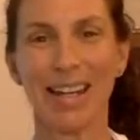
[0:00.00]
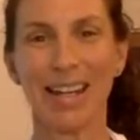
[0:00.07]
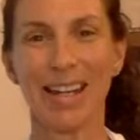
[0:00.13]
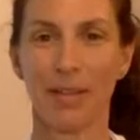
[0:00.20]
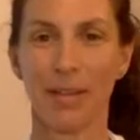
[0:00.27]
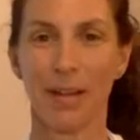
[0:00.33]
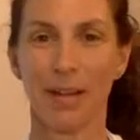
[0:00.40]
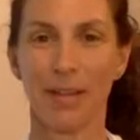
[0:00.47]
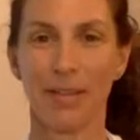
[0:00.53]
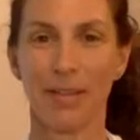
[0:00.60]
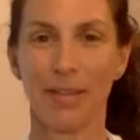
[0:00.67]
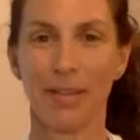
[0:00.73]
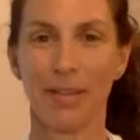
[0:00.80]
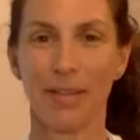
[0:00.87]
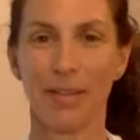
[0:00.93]
uh,
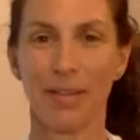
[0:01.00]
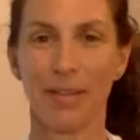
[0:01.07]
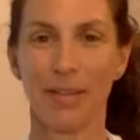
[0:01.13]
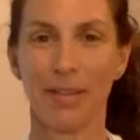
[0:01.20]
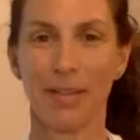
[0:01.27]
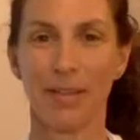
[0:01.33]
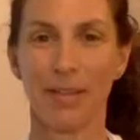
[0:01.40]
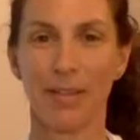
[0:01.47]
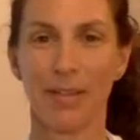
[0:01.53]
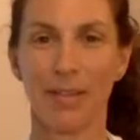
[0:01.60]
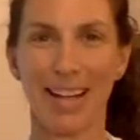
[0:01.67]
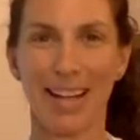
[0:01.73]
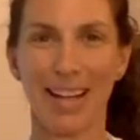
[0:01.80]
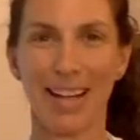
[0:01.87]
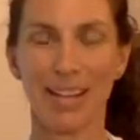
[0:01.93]
Facebook Live,
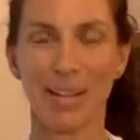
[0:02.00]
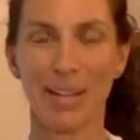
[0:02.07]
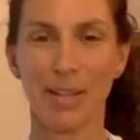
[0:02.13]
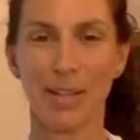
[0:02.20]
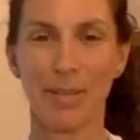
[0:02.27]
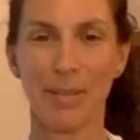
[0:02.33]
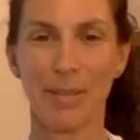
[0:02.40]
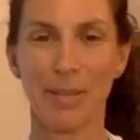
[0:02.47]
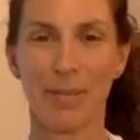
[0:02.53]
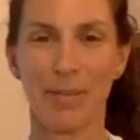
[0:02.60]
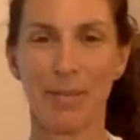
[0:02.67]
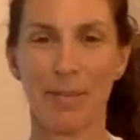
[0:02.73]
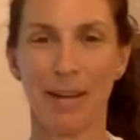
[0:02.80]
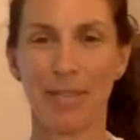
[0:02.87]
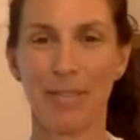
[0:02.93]
I talked about
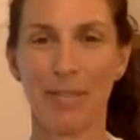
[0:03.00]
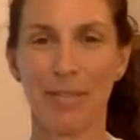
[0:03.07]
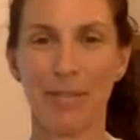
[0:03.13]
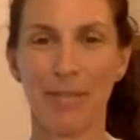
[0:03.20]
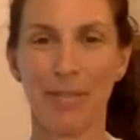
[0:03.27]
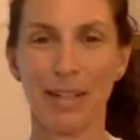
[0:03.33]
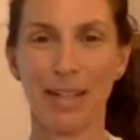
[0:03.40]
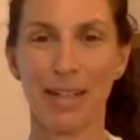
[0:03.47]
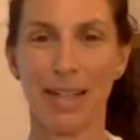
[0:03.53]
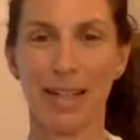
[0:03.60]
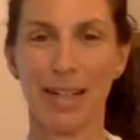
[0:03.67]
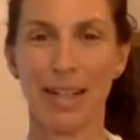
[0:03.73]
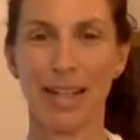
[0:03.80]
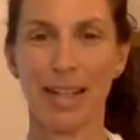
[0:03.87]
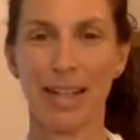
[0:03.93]
my favorite
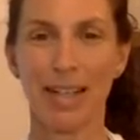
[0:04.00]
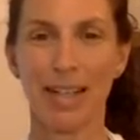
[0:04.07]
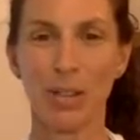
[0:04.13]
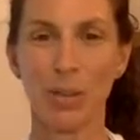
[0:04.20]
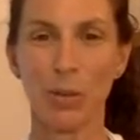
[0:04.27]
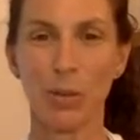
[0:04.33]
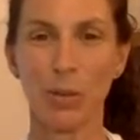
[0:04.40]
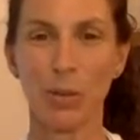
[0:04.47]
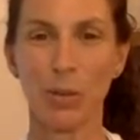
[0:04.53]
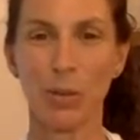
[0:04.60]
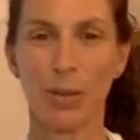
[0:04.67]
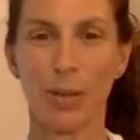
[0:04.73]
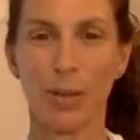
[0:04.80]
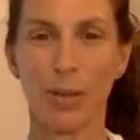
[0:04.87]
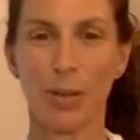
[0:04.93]
kitchen
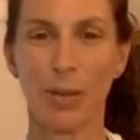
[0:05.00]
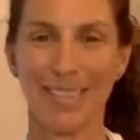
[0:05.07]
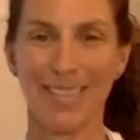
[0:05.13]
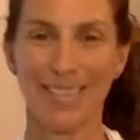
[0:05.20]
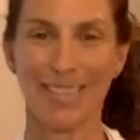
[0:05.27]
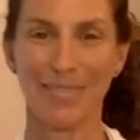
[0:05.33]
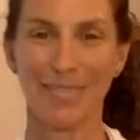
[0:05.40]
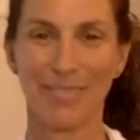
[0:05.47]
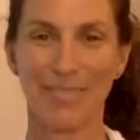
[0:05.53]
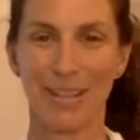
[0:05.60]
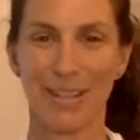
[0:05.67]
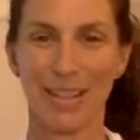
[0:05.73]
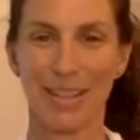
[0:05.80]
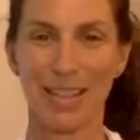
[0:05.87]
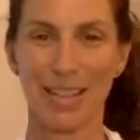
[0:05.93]
tool for
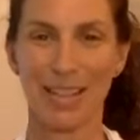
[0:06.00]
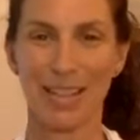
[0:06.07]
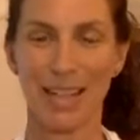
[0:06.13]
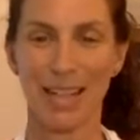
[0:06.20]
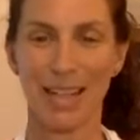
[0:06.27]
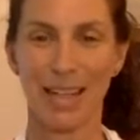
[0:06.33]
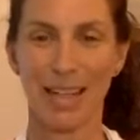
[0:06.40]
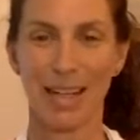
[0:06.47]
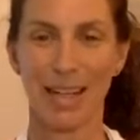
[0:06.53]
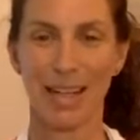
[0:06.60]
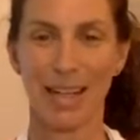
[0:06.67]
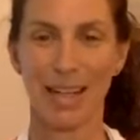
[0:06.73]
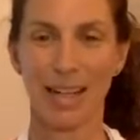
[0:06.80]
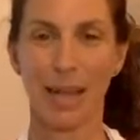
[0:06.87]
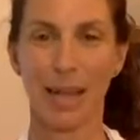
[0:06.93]
slicing and
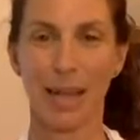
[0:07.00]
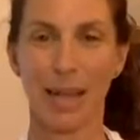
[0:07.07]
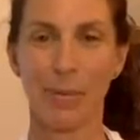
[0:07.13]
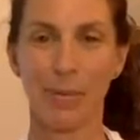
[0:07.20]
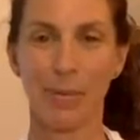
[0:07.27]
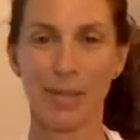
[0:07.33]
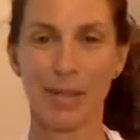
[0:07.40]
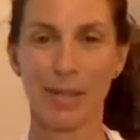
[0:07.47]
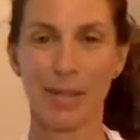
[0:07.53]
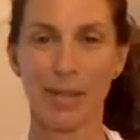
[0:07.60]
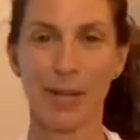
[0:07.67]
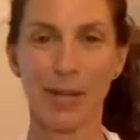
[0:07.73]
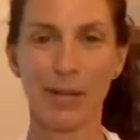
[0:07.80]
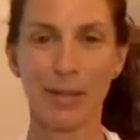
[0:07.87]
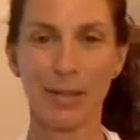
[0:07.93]
peeling apples. I
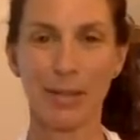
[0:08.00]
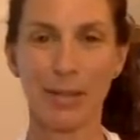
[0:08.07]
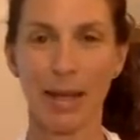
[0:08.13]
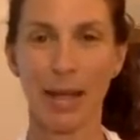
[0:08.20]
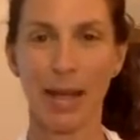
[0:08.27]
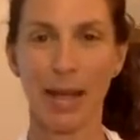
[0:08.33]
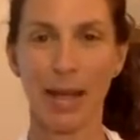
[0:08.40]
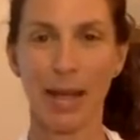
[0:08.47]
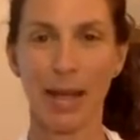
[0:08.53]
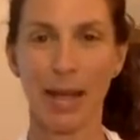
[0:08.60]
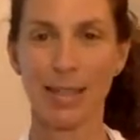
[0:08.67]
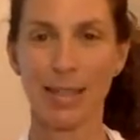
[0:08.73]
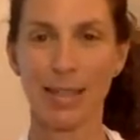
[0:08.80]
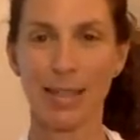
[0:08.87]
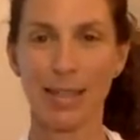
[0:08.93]
called it my apple
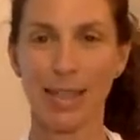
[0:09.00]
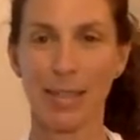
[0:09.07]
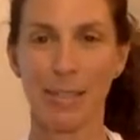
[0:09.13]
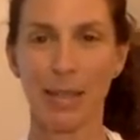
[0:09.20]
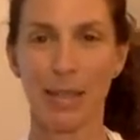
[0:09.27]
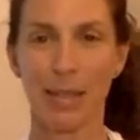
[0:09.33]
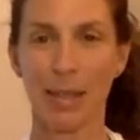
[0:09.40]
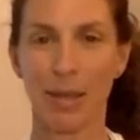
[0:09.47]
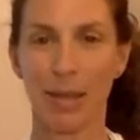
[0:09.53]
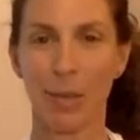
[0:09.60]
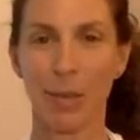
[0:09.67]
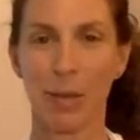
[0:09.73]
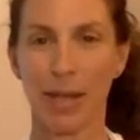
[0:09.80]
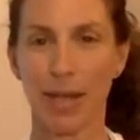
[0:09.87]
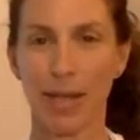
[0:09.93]
slicey peely
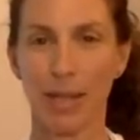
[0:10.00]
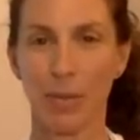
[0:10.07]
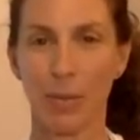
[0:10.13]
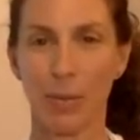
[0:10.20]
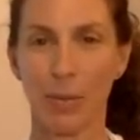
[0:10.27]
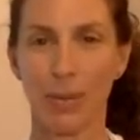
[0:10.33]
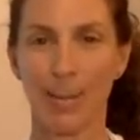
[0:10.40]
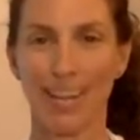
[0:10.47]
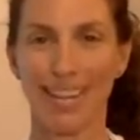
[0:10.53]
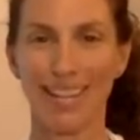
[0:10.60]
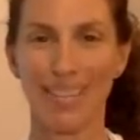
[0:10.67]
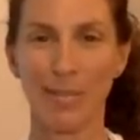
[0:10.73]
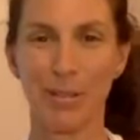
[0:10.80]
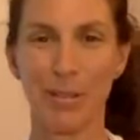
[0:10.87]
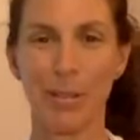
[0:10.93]
coring tool, and
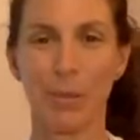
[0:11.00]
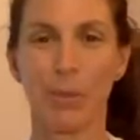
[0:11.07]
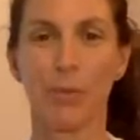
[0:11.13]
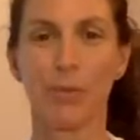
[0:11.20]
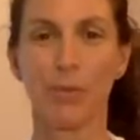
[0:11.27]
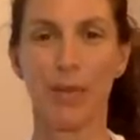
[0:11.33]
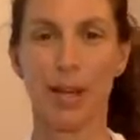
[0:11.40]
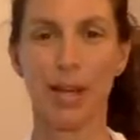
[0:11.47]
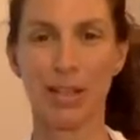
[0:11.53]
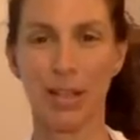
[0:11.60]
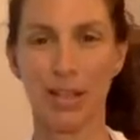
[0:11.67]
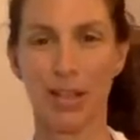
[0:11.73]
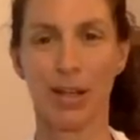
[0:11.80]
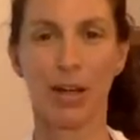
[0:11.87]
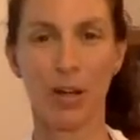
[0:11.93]
it was an old
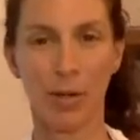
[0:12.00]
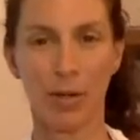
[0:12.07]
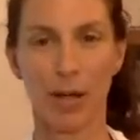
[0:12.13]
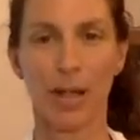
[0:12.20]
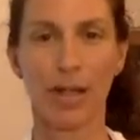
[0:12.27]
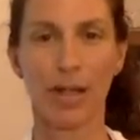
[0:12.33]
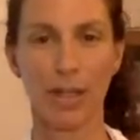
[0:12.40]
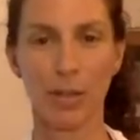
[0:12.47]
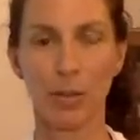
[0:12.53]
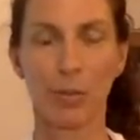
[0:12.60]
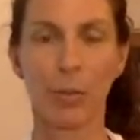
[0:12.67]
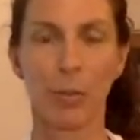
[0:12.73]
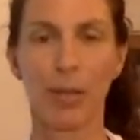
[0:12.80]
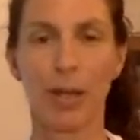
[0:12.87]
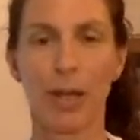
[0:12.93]
fashioned cranking
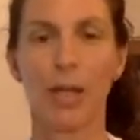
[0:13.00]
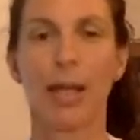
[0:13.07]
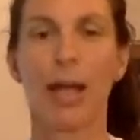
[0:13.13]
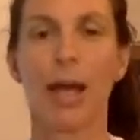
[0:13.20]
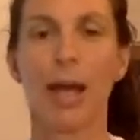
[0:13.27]
tool that